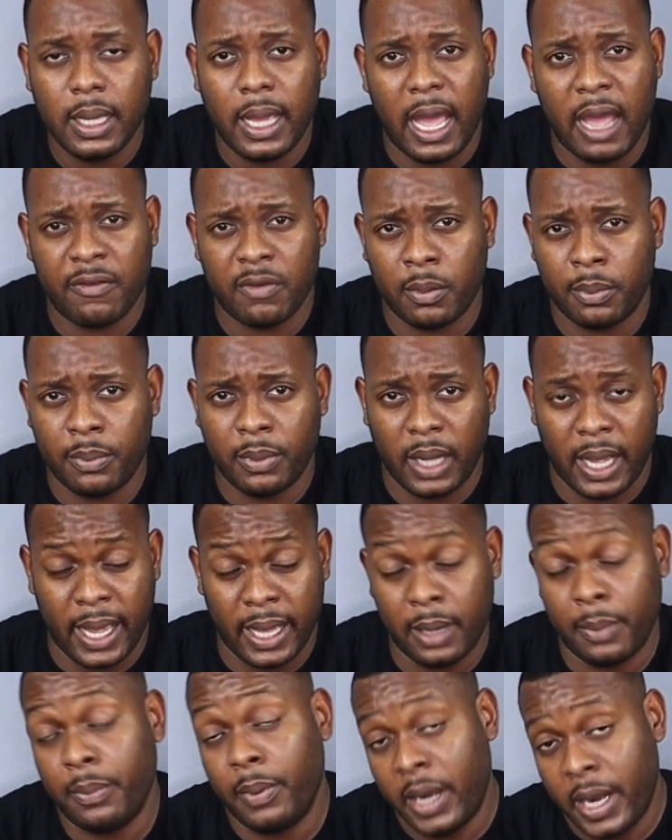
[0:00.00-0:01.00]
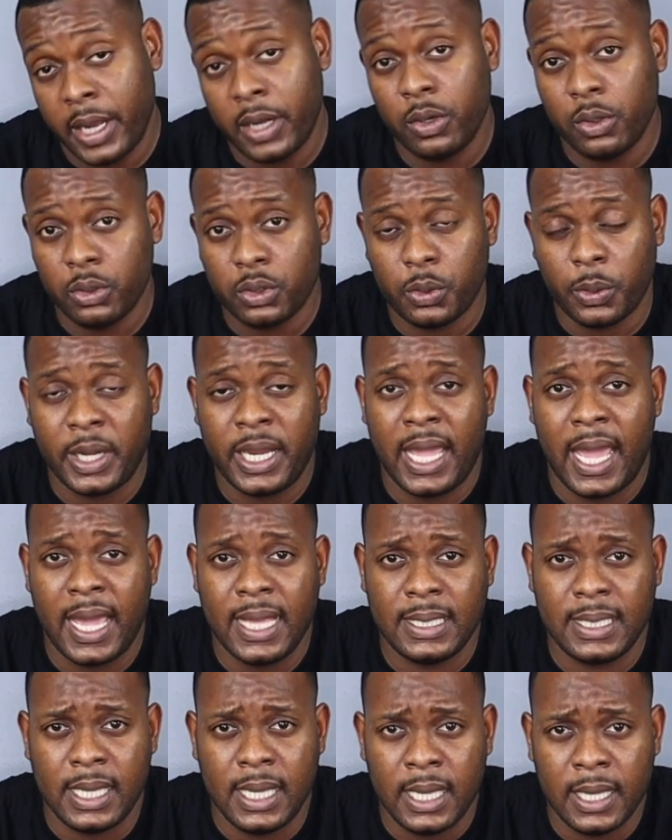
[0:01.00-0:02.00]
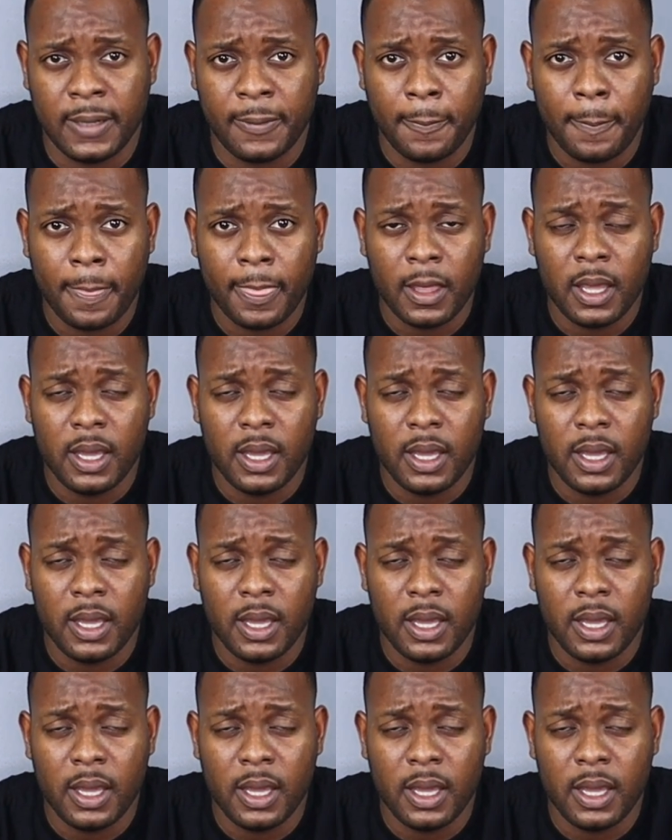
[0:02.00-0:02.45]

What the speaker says: I had a brand new 2018